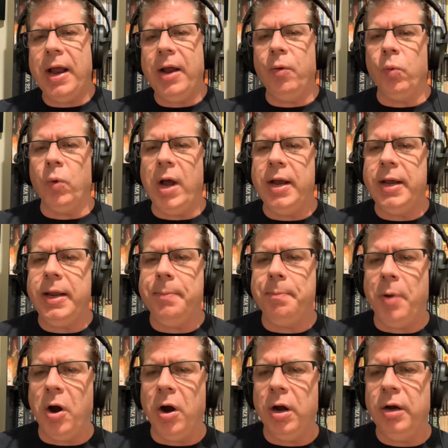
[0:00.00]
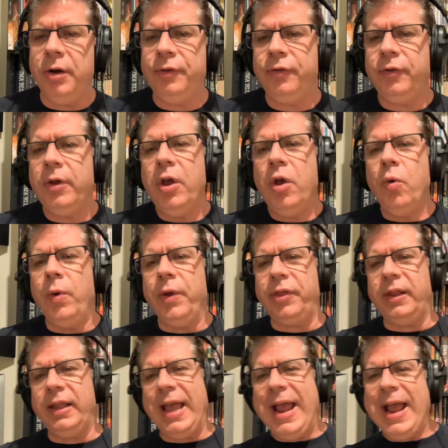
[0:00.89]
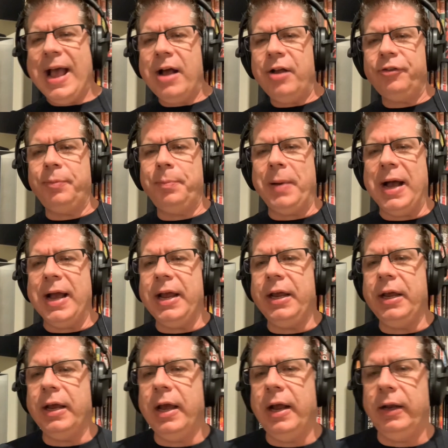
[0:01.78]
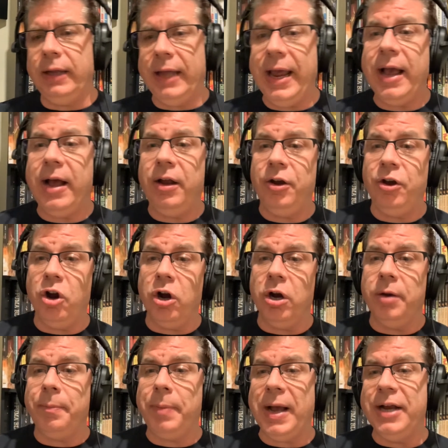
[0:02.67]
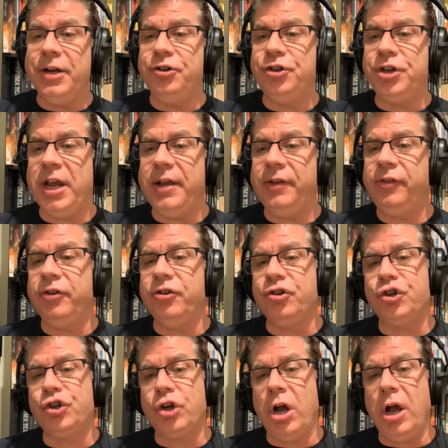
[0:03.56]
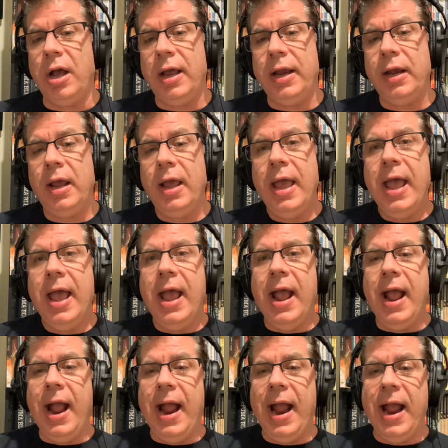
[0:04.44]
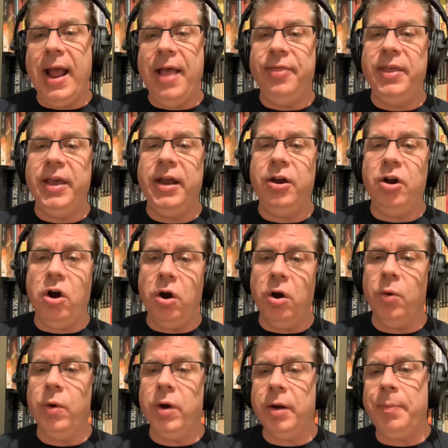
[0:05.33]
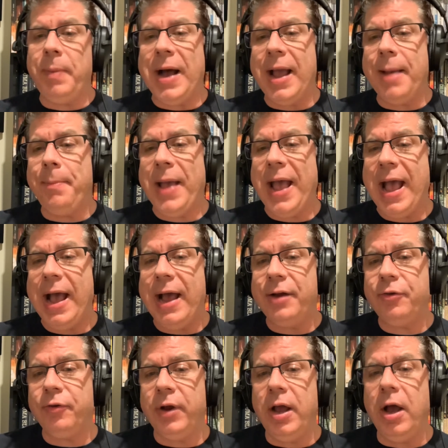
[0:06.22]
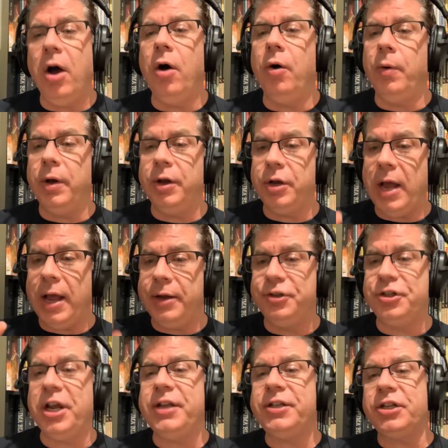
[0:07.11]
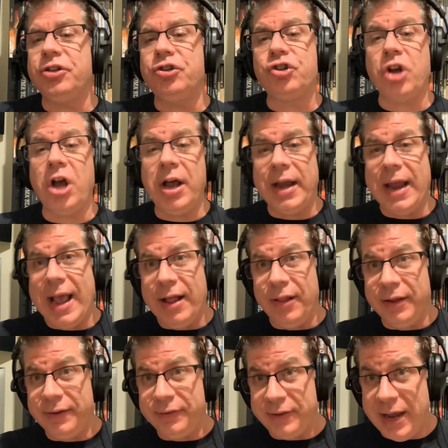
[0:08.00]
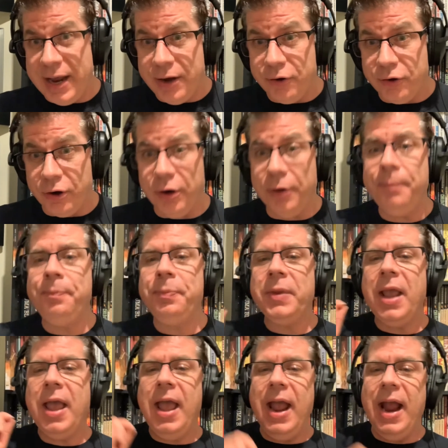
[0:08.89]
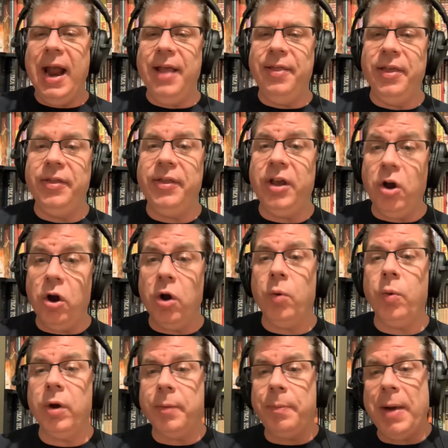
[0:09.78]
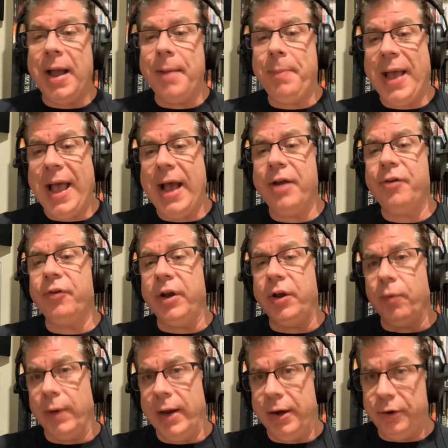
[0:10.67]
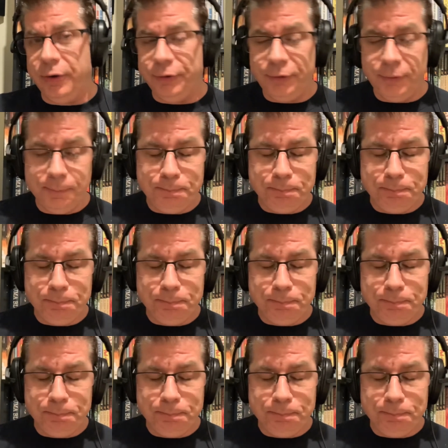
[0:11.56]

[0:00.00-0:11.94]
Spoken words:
Rodney Barnes with layout and art by Jason Shawn, and then artwork by Jason Shawn Alexander, and then the artwork by Patrick Reynolds.